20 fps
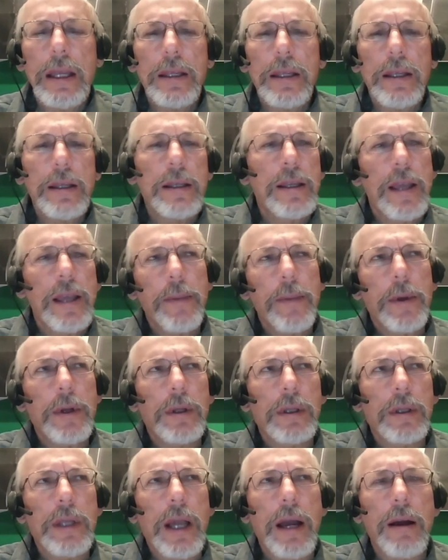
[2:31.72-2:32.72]

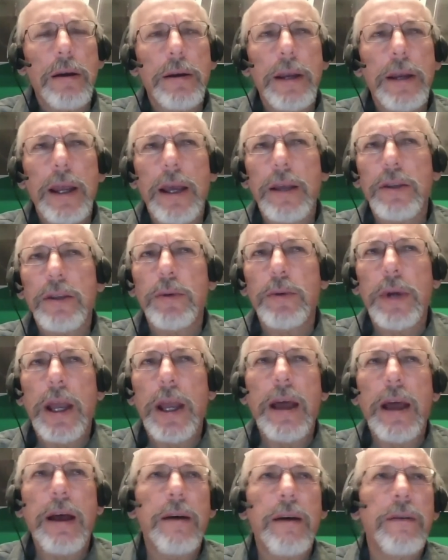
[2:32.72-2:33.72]
Typical tower test would
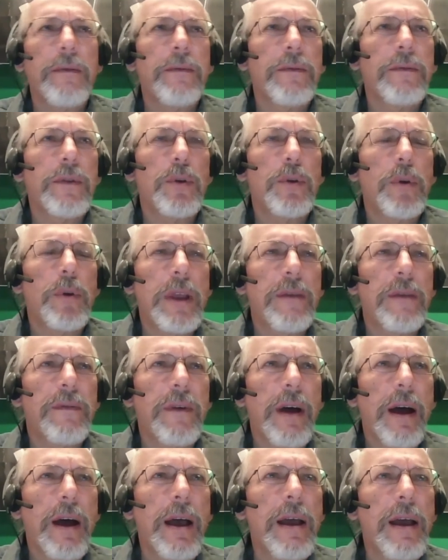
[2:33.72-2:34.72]
have
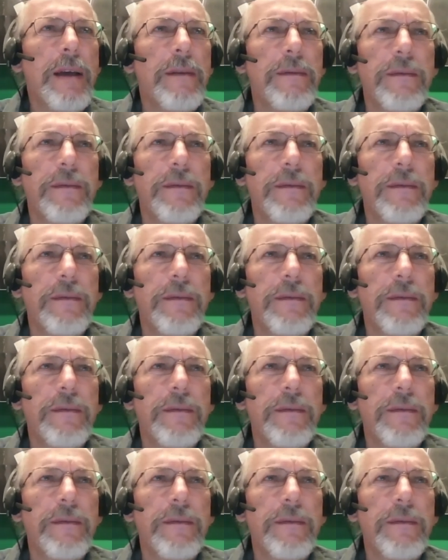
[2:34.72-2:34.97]
25,